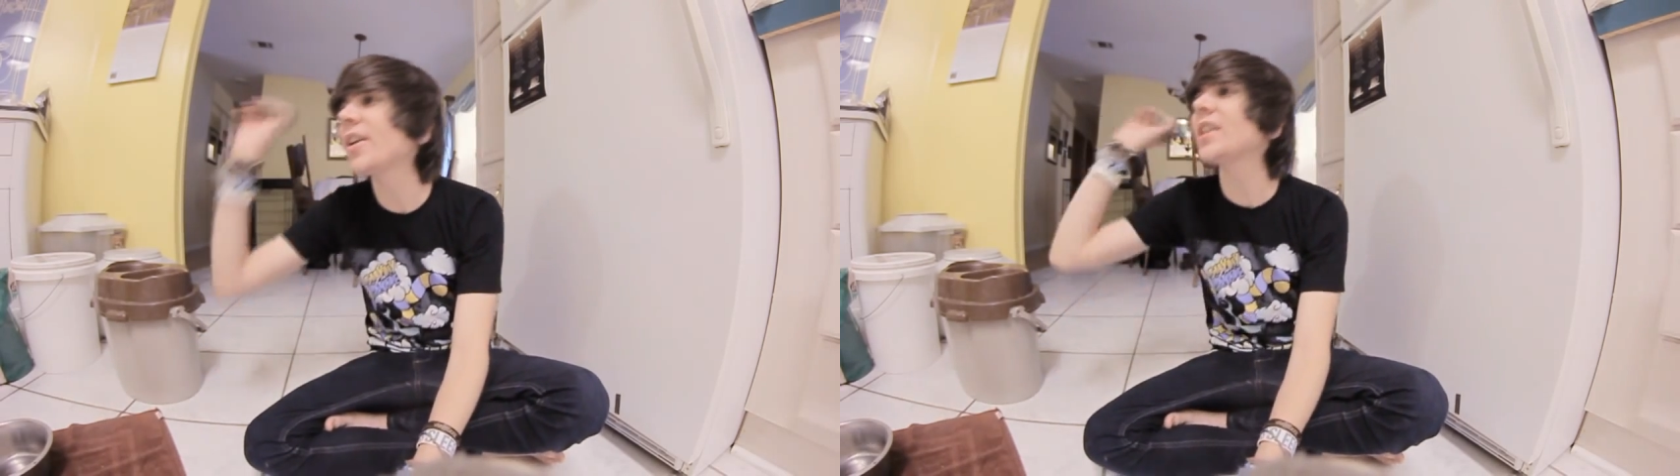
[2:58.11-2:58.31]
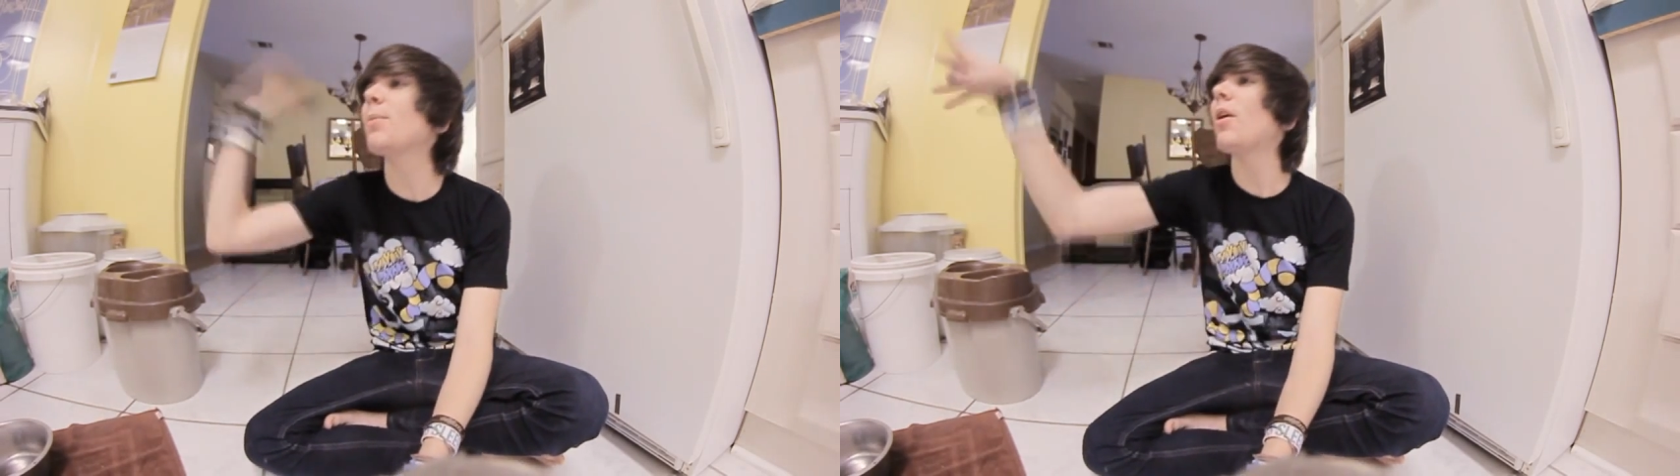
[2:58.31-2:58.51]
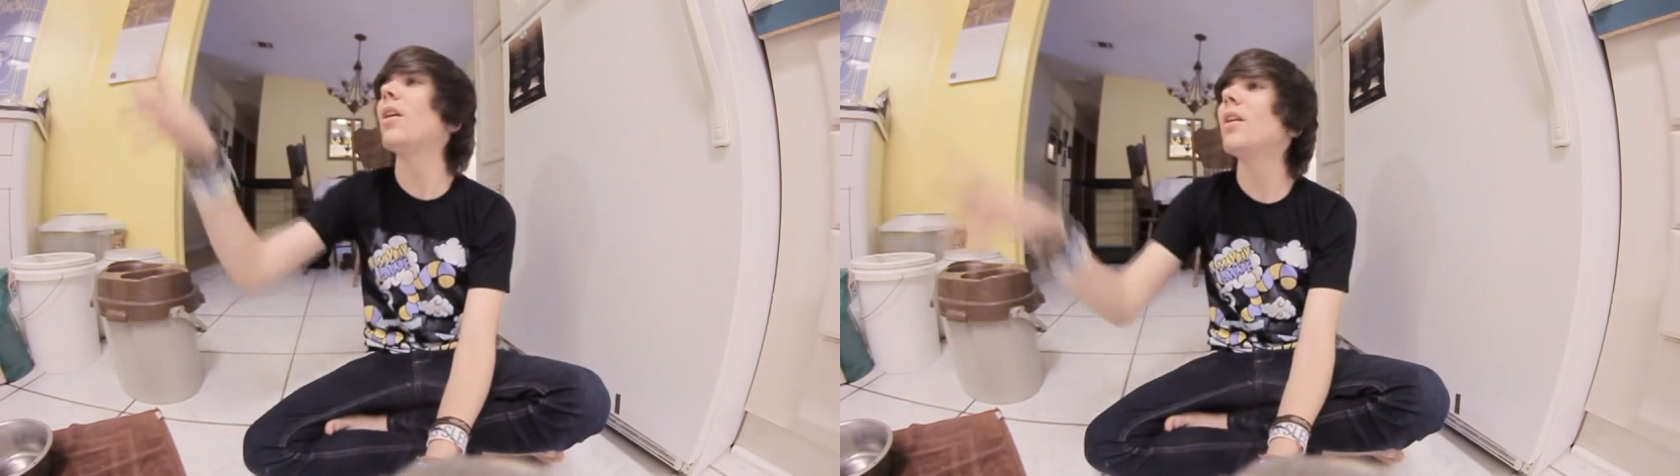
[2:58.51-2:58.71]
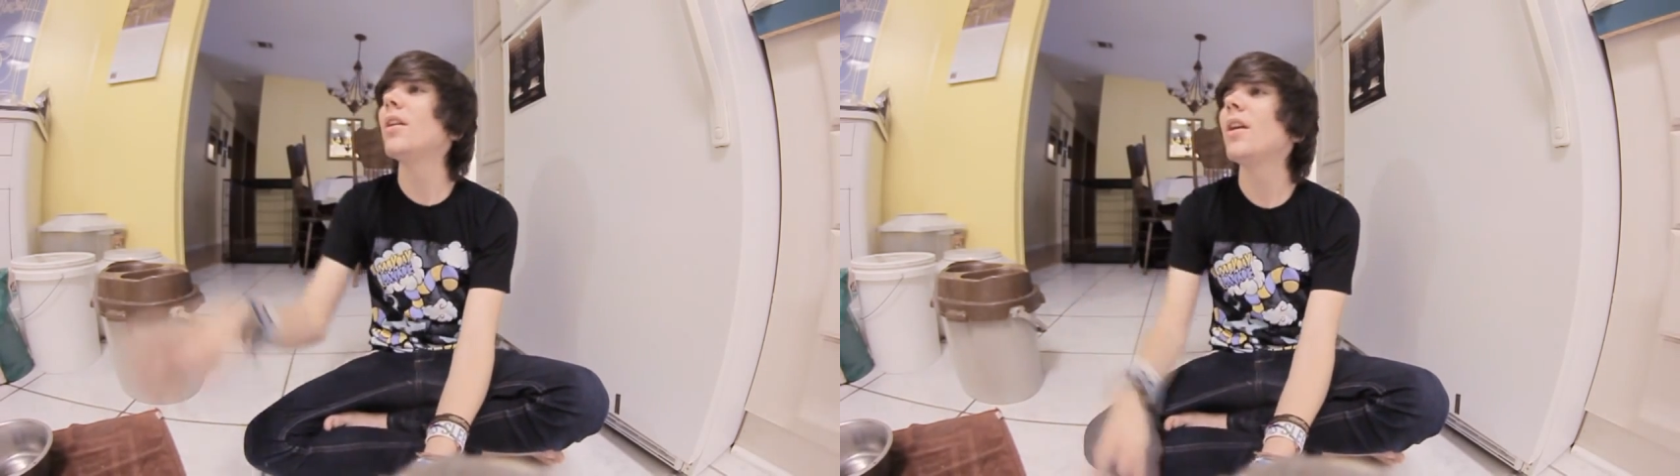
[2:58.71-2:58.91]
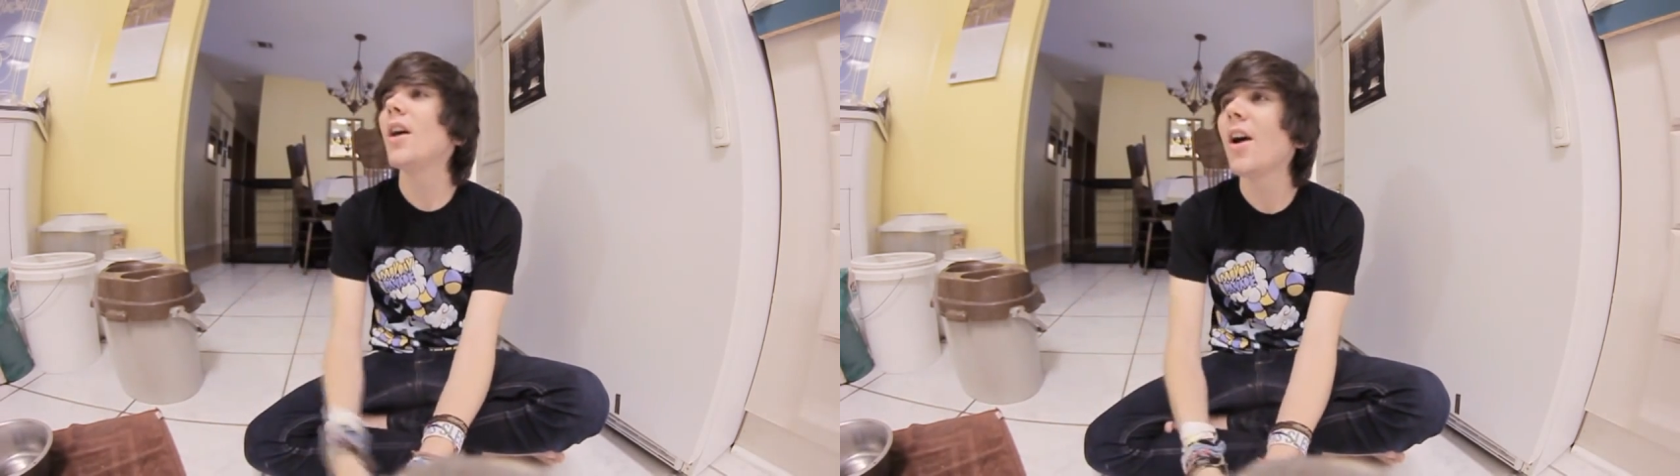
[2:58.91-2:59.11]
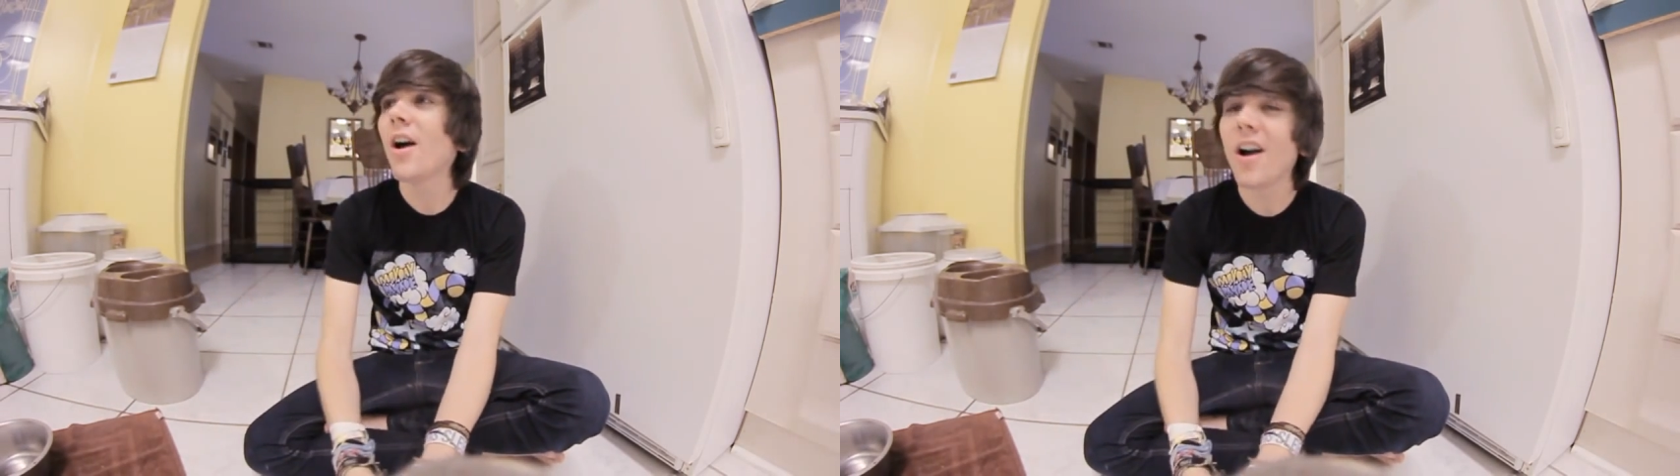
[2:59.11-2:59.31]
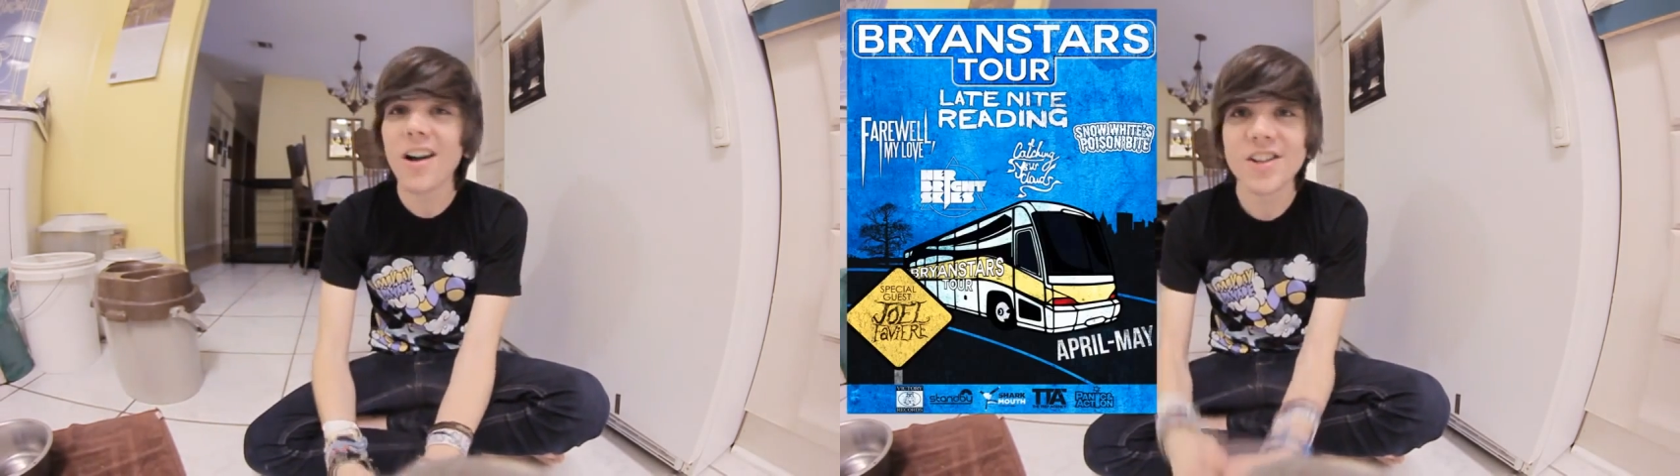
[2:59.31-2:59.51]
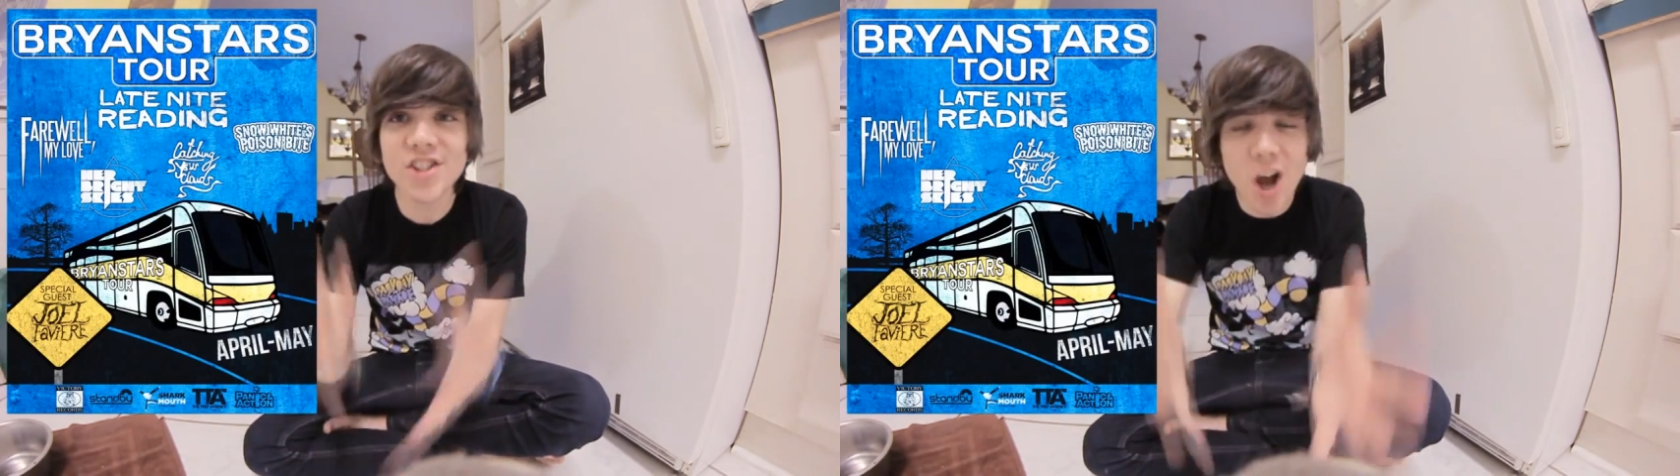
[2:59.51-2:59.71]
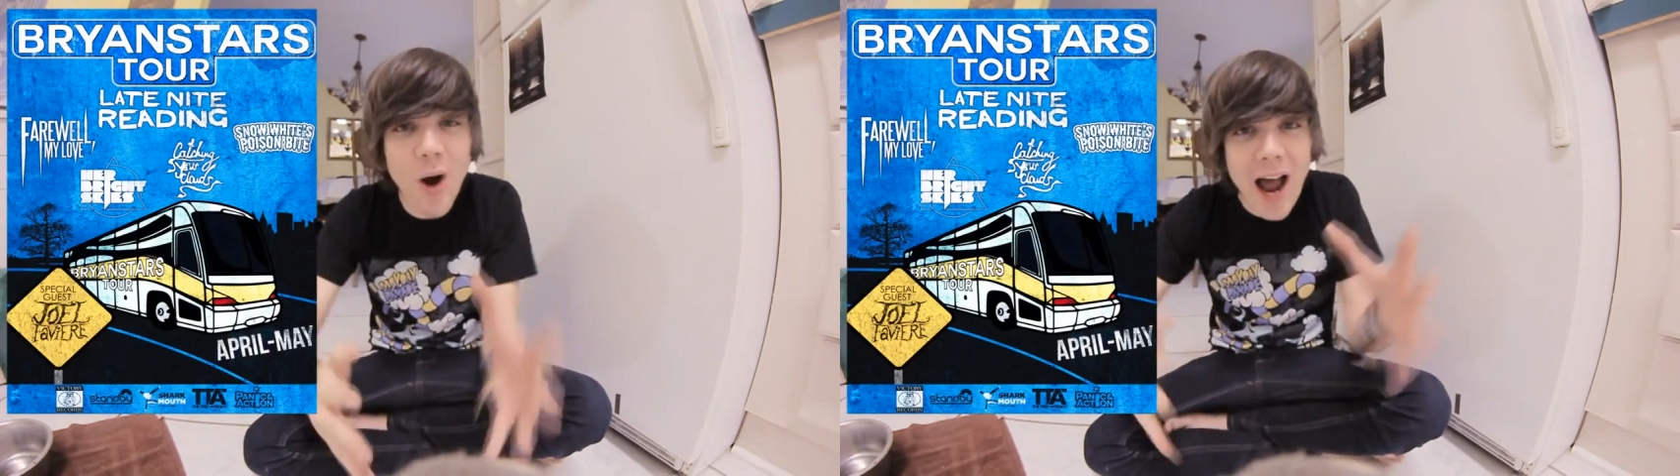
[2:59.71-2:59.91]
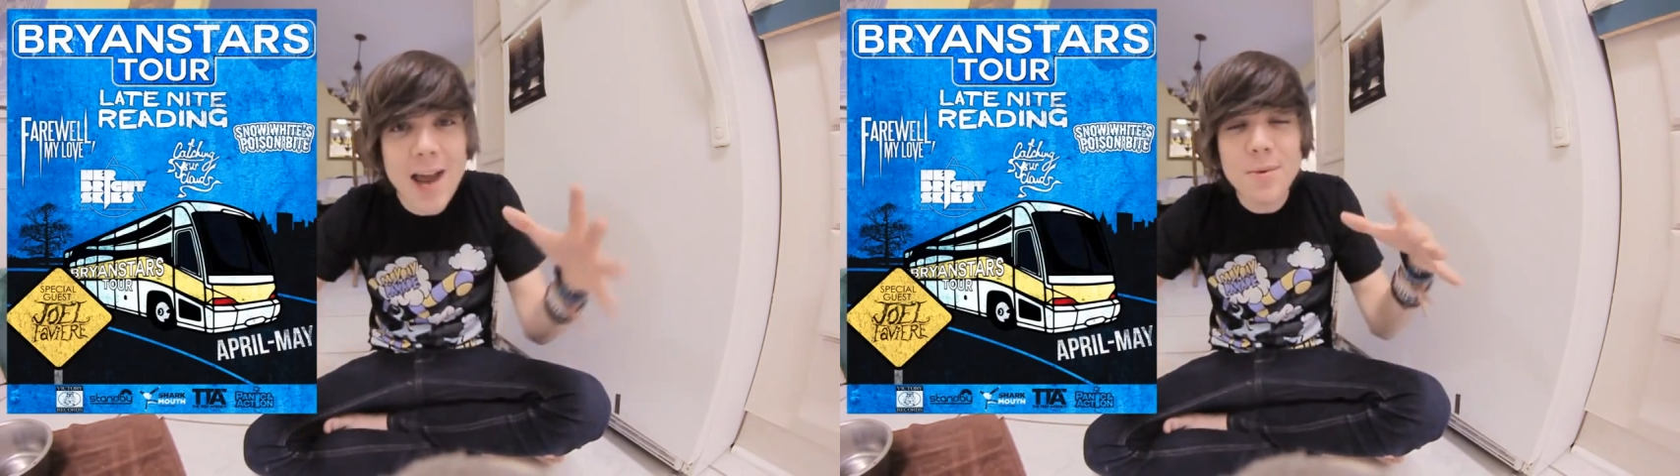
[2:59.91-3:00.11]
Here, get the ball. So
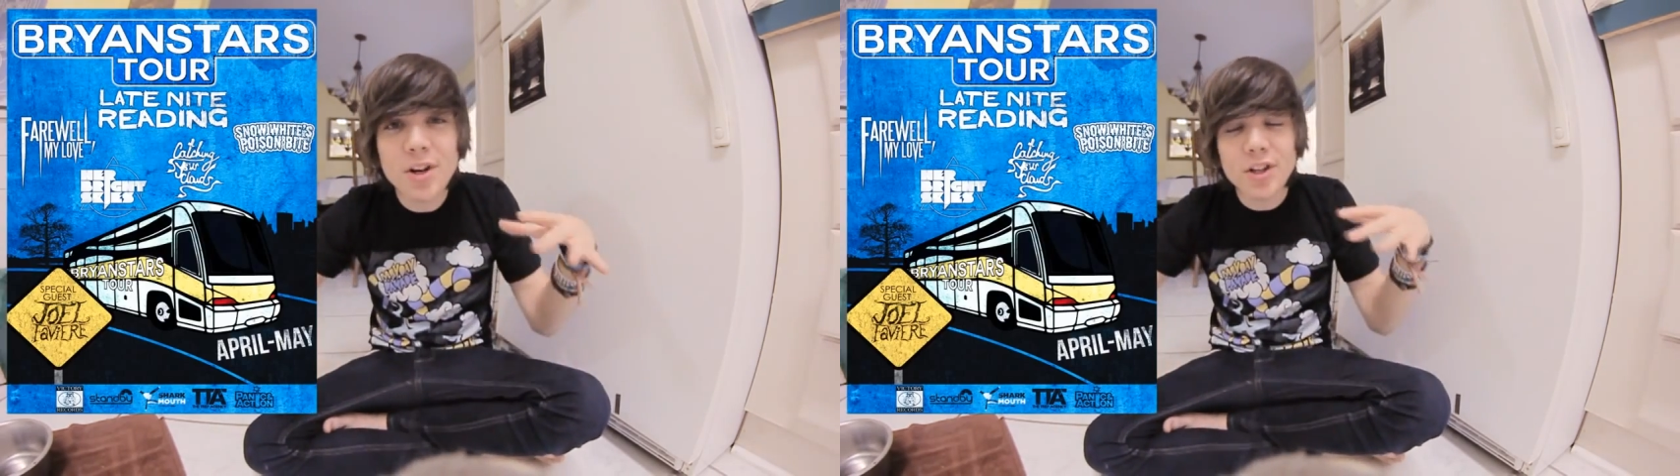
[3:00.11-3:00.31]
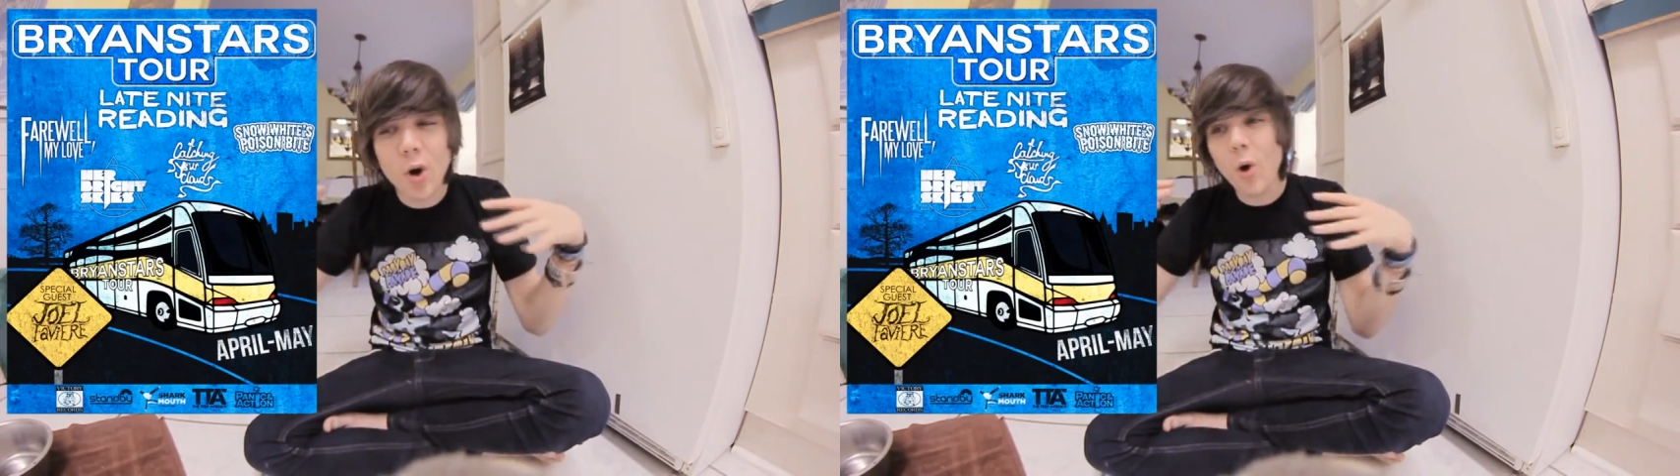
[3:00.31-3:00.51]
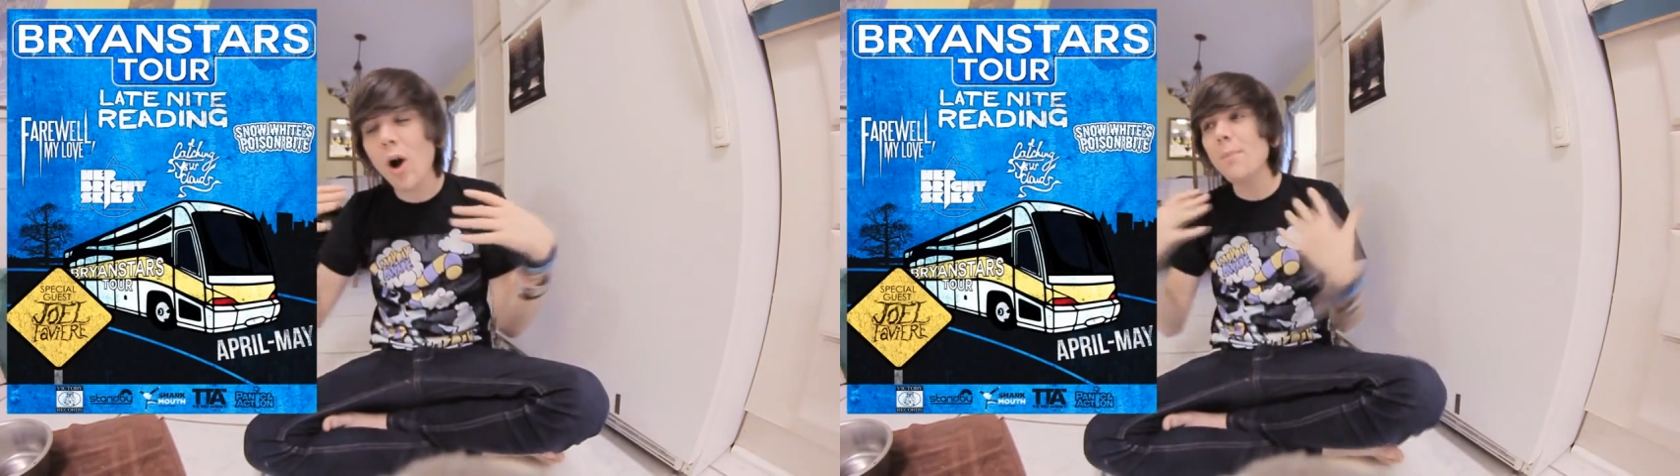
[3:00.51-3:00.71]
I am going to go